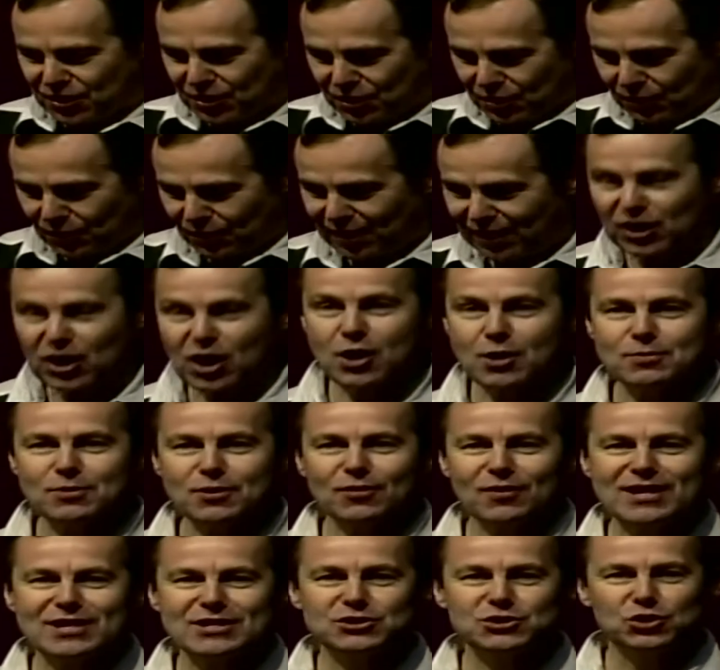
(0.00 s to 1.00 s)
Well, I hope
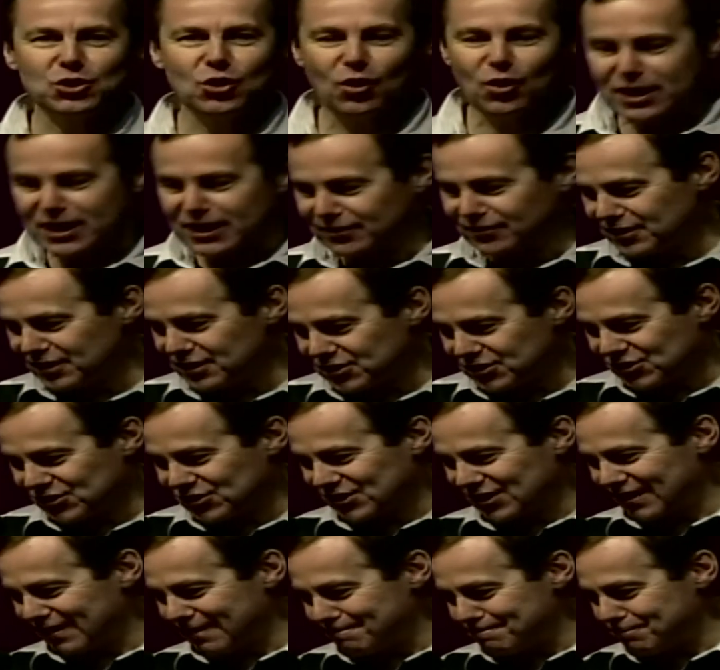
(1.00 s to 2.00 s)
you're enjoying
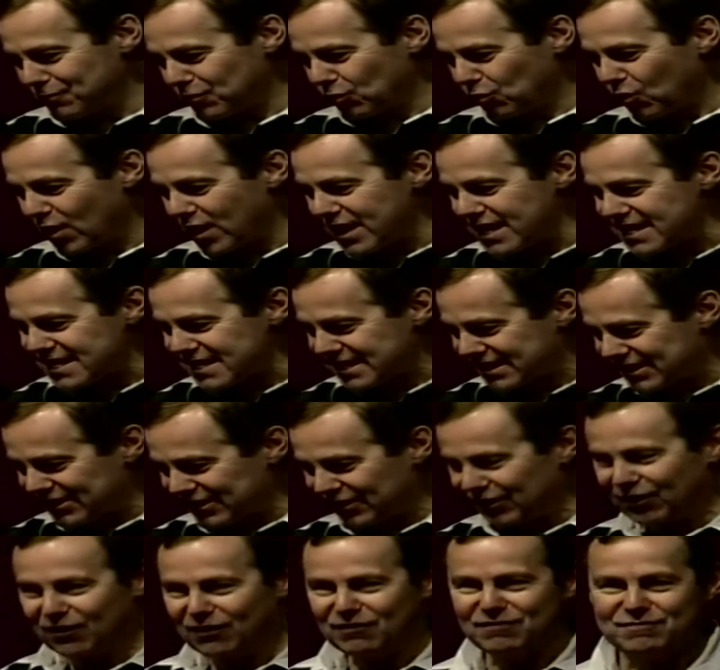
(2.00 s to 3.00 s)
this week
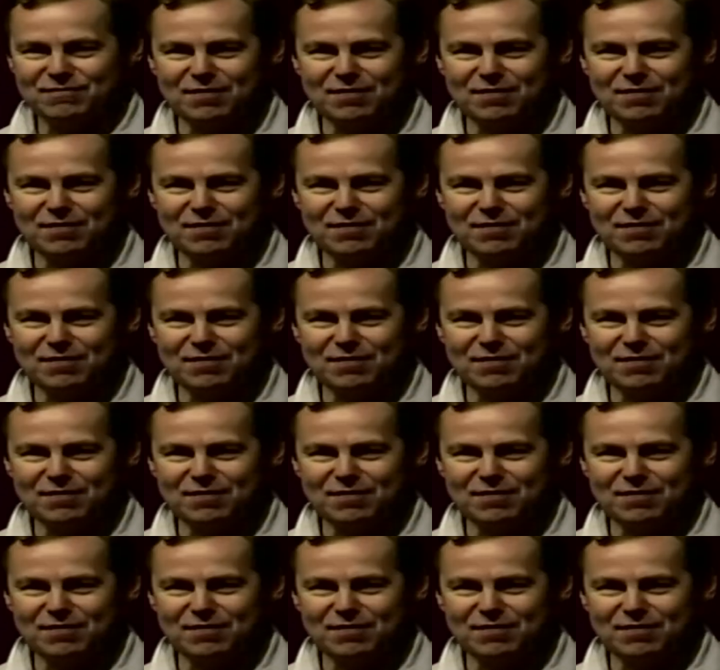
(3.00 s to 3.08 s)
of